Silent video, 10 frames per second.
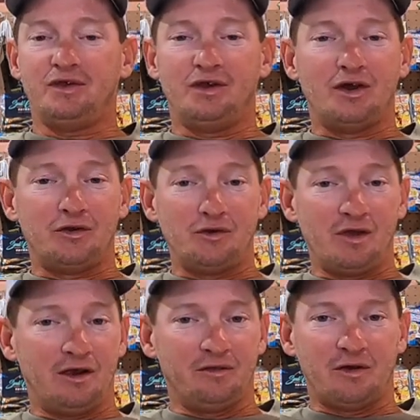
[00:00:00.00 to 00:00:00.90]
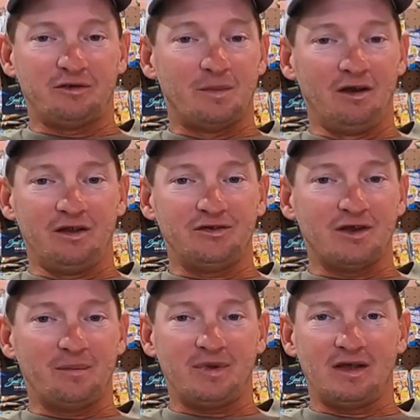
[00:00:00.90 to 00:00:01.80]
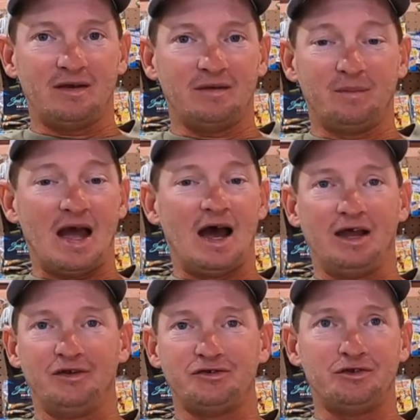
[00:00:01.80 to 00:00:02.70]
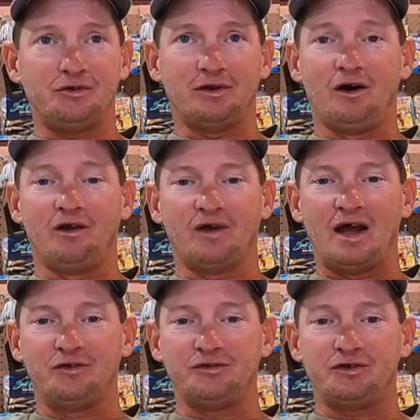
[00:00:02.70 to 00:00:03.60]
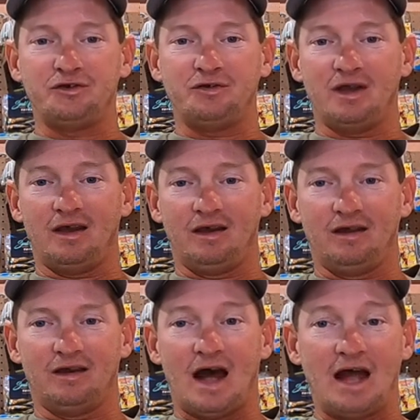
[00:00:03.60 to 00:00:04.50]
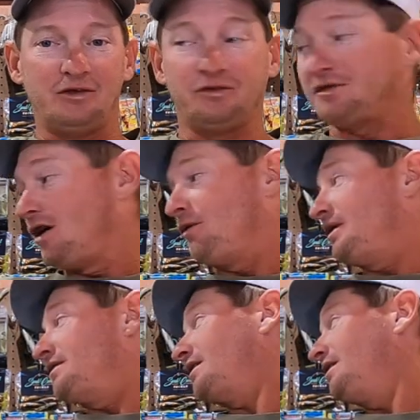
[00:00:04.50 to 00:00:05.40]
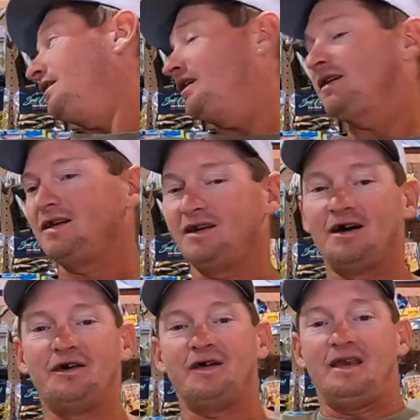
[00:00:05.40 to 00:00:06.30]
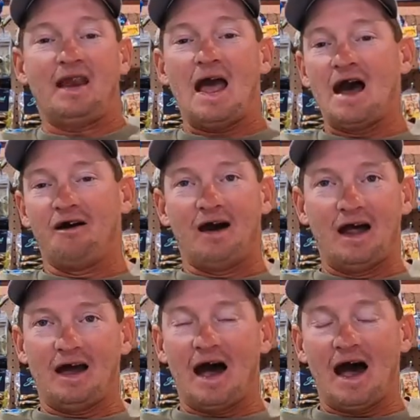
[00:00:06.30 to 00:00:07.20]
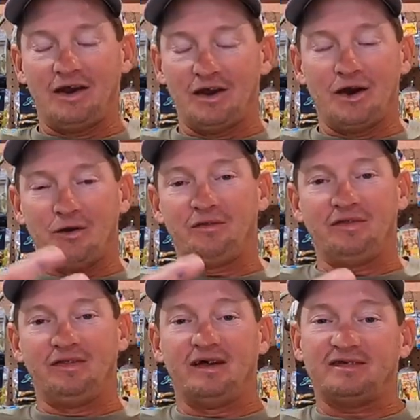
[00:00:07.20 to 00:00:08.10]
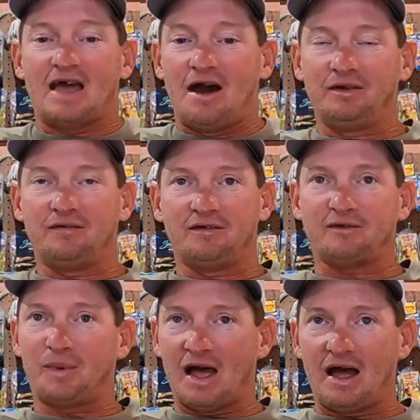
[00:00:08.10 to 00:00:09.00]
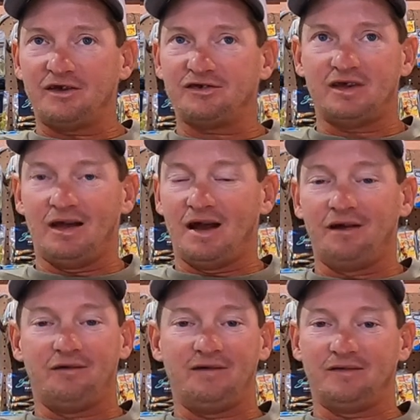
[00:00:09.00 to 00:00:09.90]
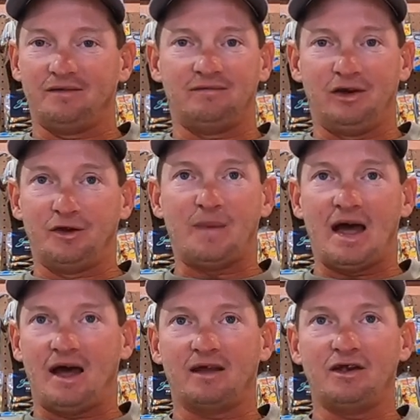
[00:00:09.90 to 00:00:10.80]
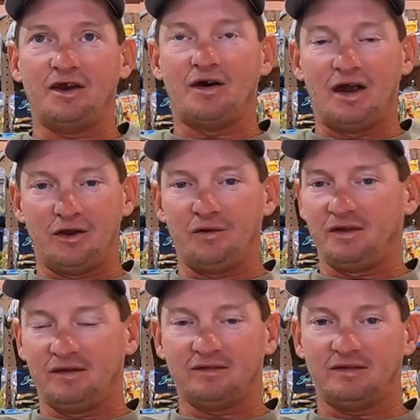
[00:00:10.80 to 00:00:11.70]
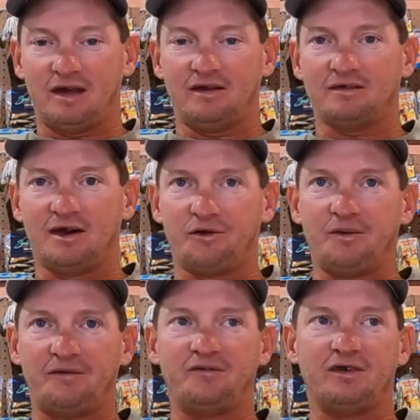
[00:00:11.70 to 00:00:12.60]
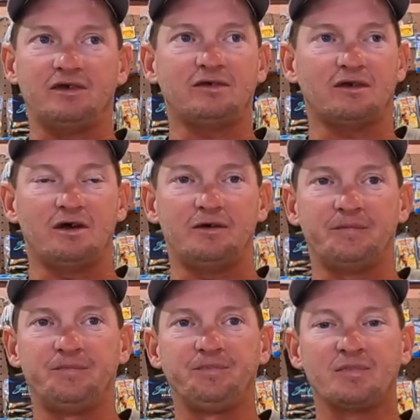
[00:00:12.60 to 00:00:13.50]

you hear those mullet jumping behind you and all around you, and I used to always look, and now I know the sound of the splash and I don't even look back. I know that it's not a redfish. So